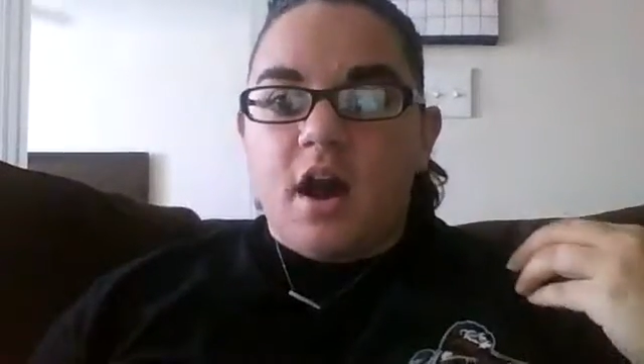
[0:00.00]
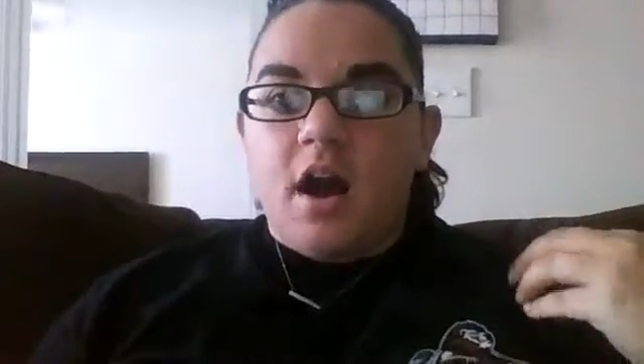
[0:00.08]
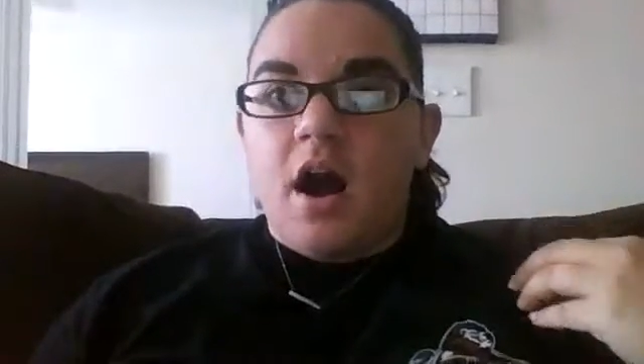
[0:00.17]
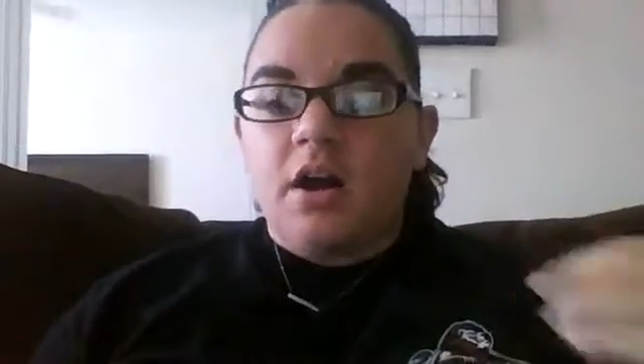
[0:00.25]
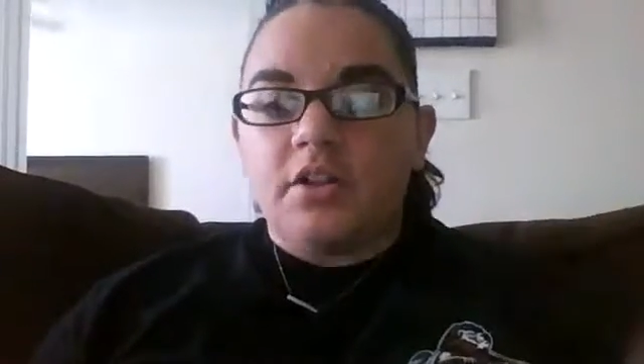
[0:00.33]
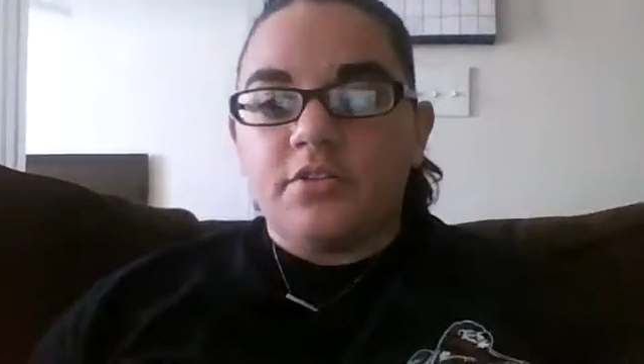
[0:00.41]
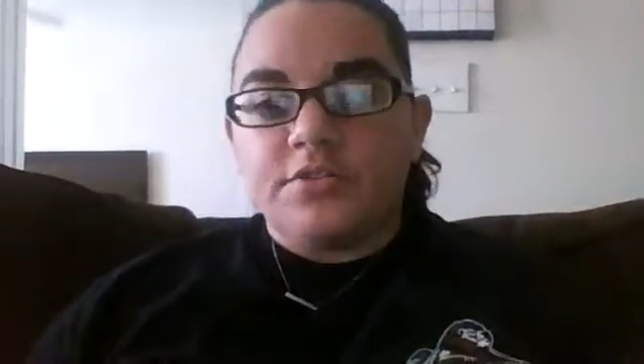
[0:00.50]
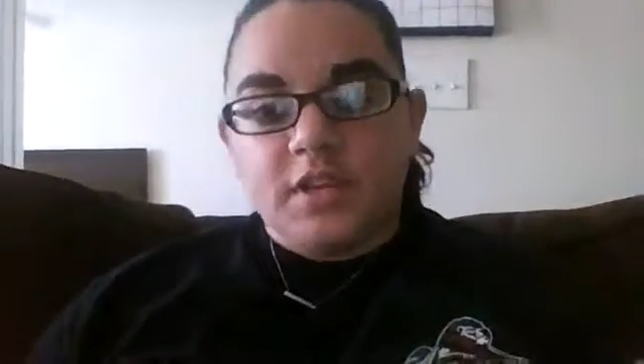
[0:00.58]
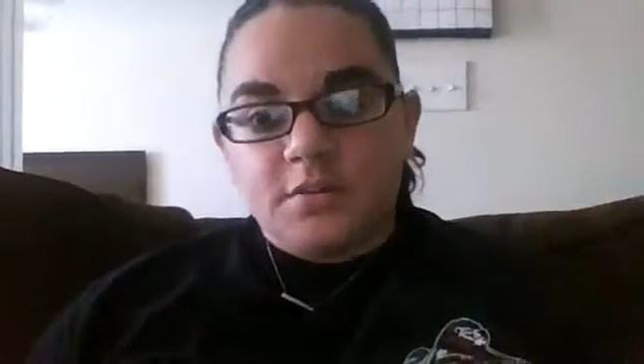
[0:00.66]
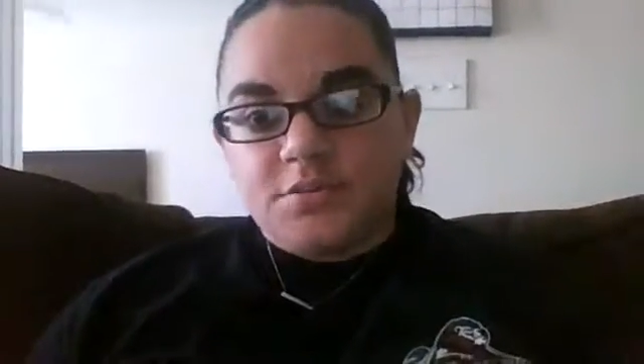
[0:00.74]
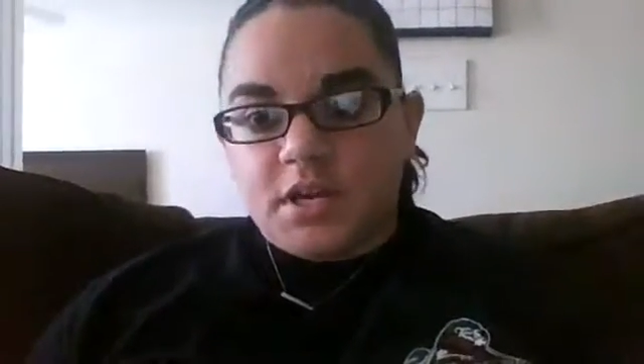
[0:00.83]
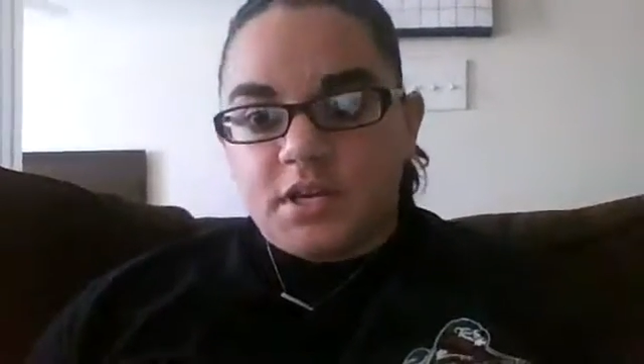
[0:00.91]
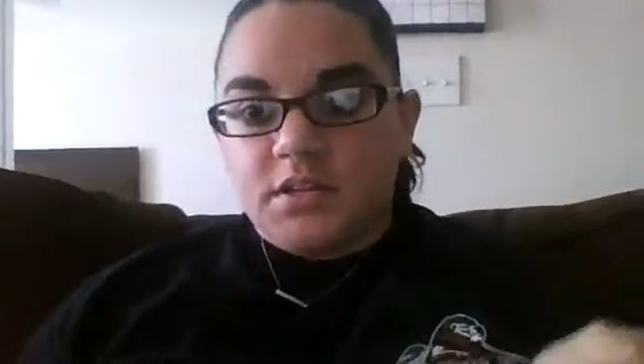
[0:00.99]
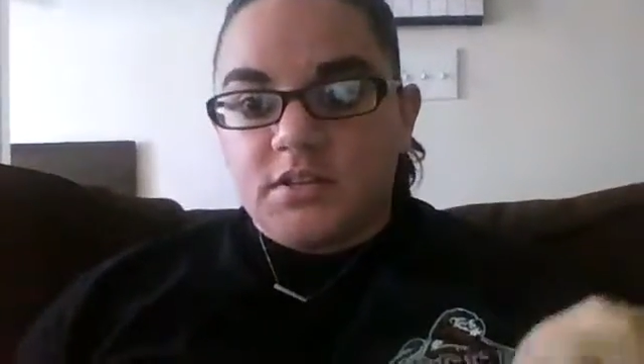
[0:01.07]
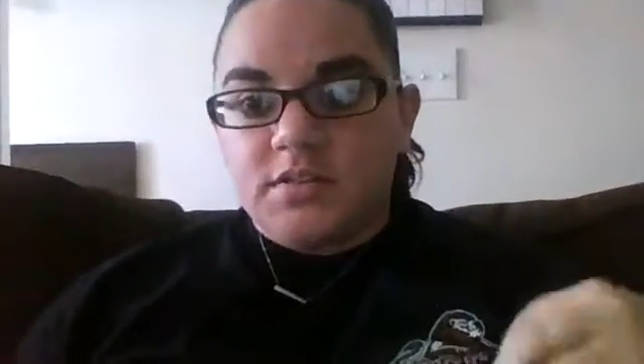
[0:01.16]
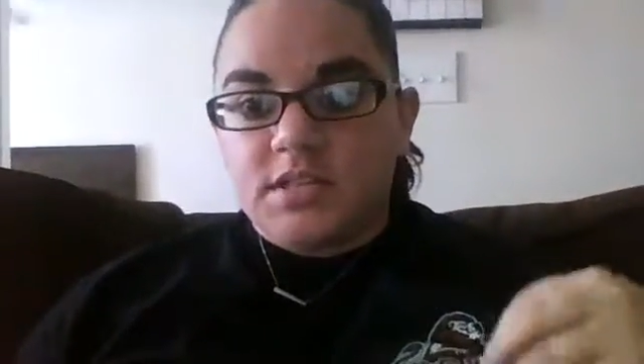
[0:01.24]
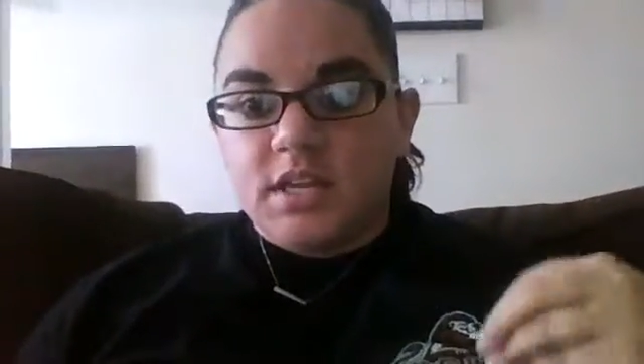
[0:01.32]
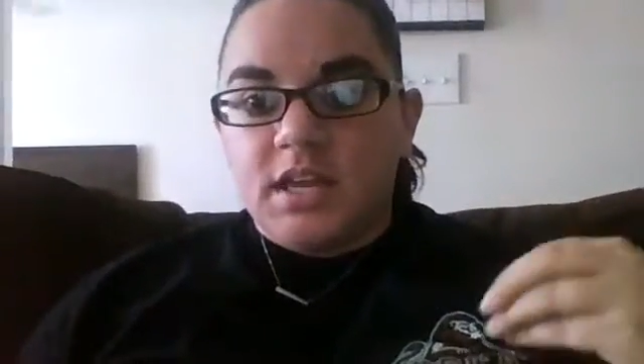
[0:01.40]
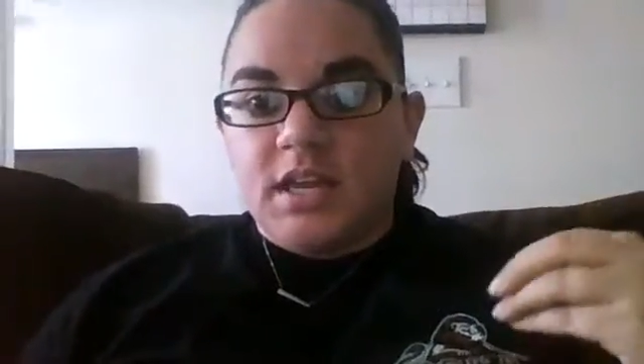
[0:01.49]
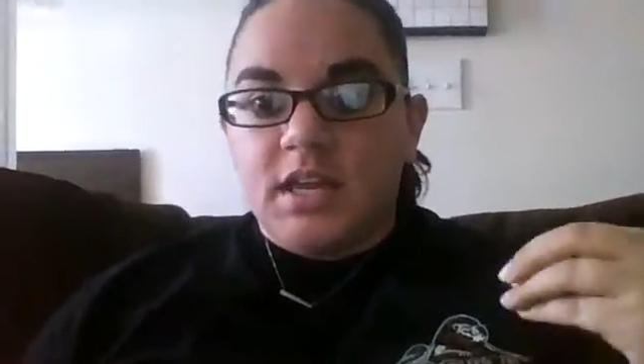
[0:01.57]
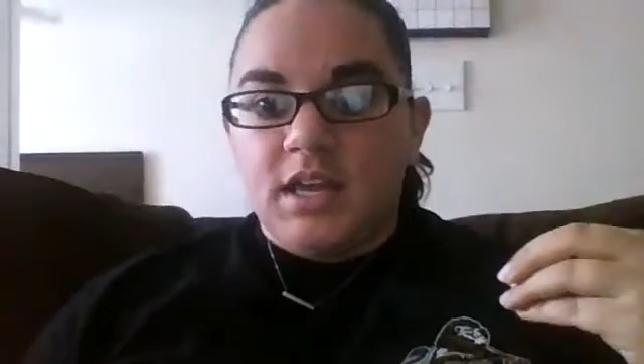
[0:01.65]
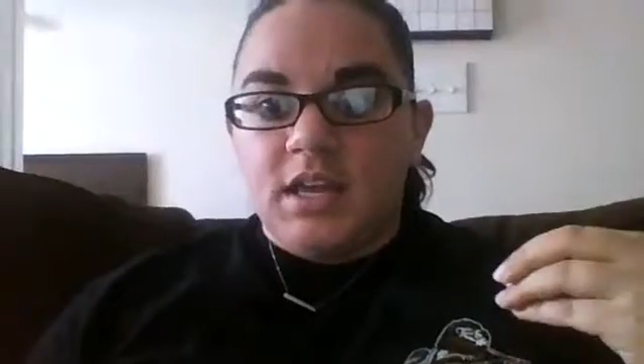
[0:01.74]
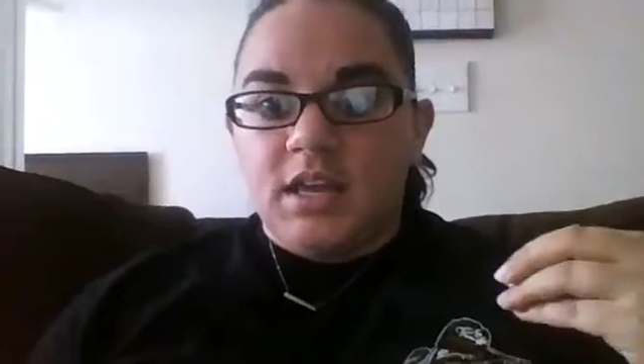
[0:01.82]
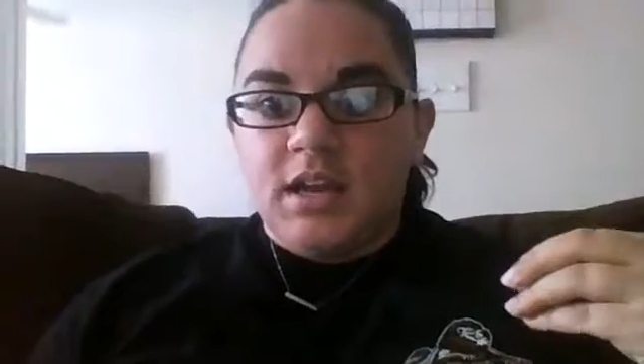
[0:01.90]
all of the objectives
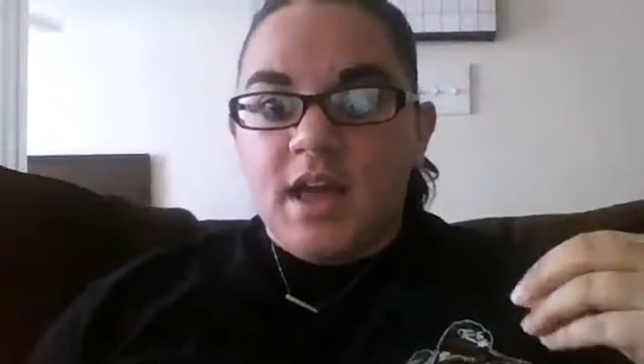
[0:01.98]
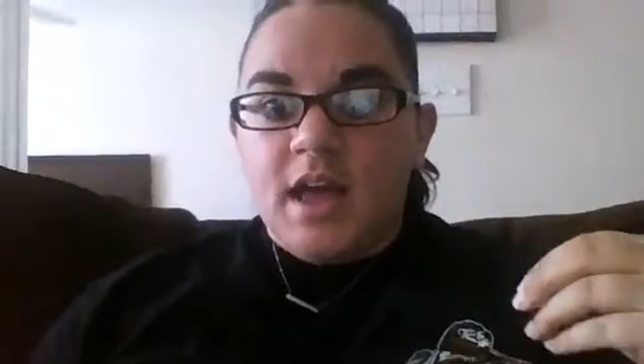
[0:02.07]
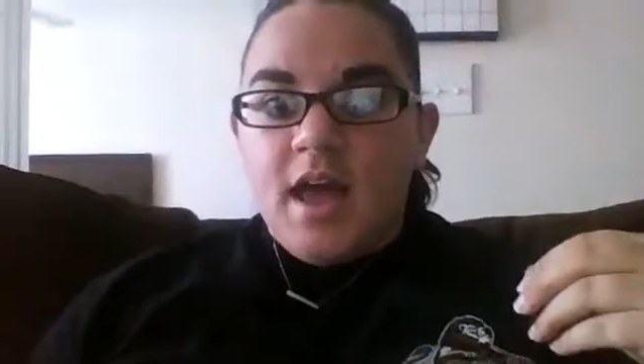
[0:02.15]
in